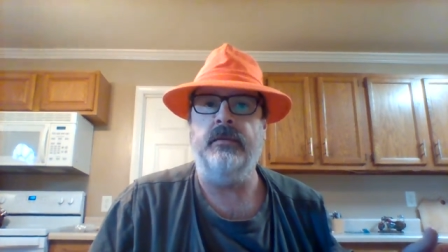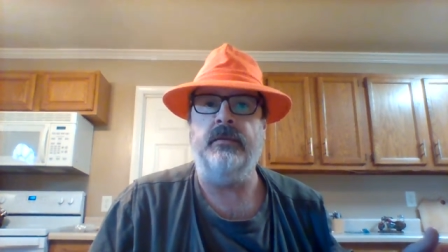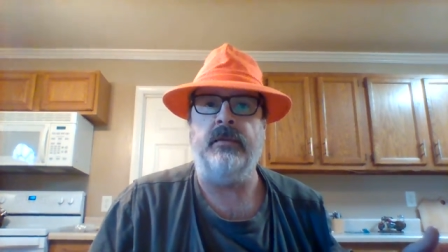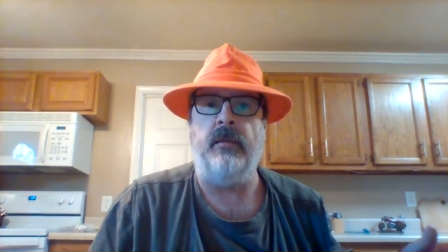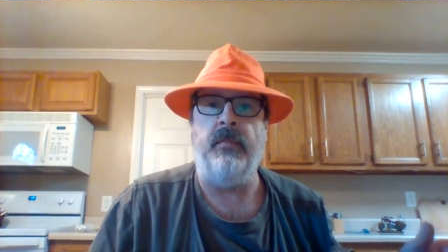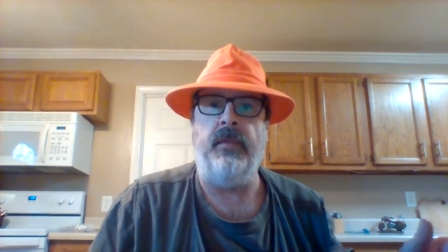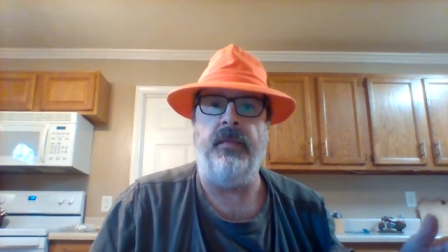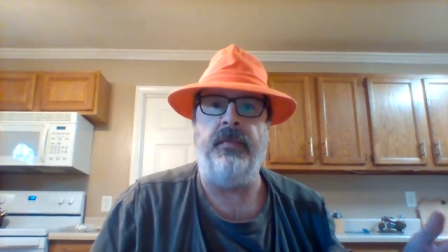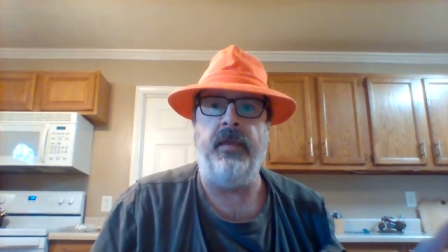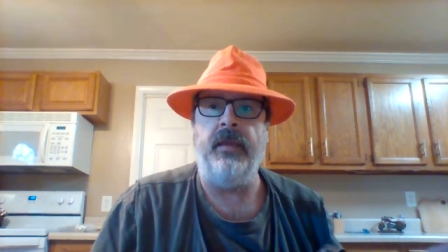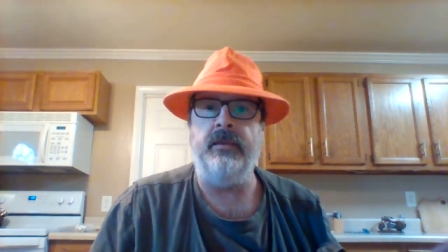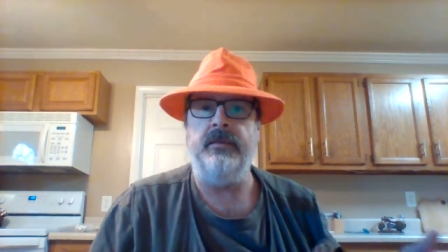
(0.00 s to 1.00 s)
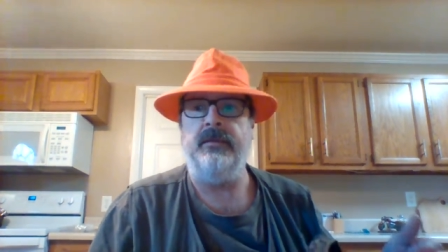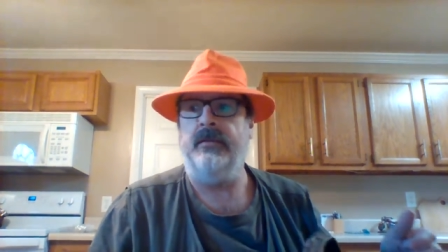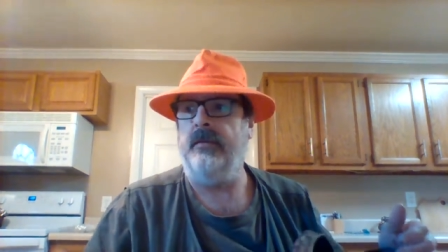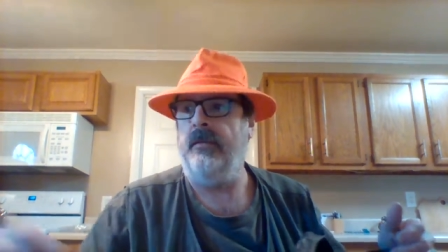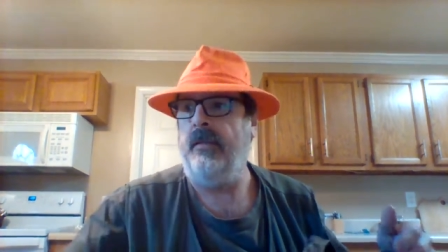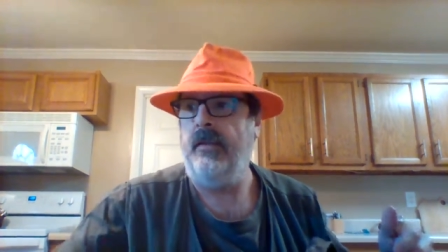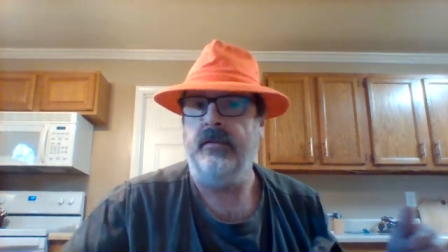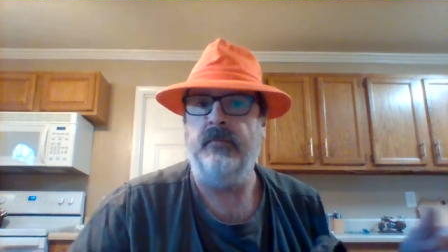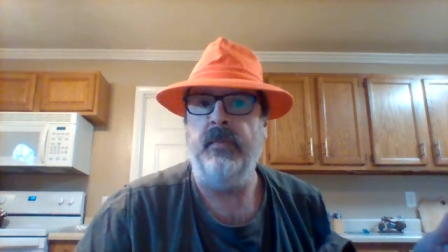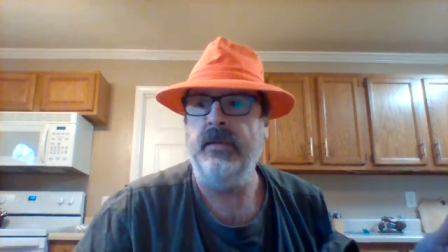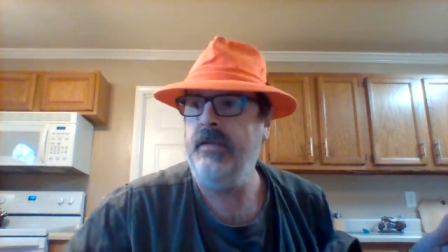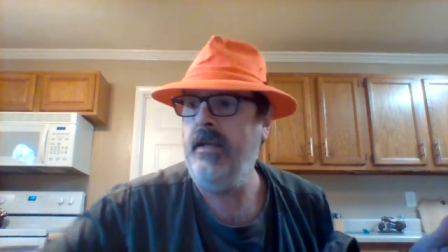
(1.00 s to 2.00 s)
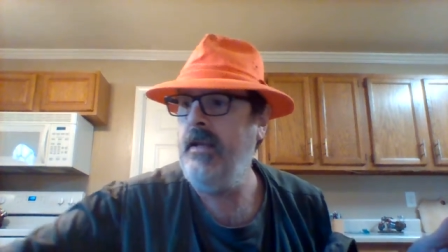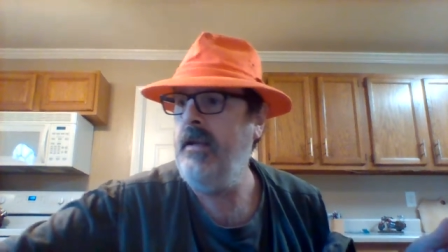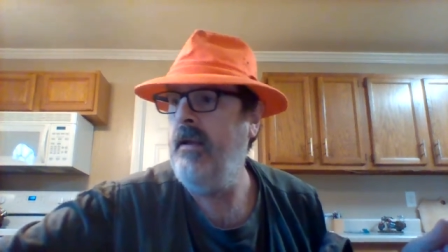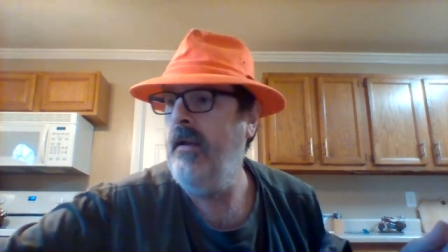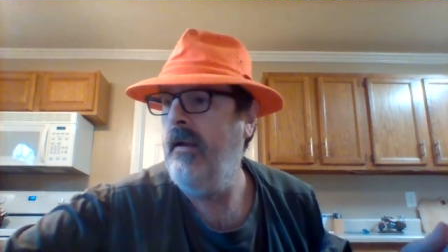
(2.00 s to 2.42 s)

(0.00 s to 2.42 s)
Some of the things that's missing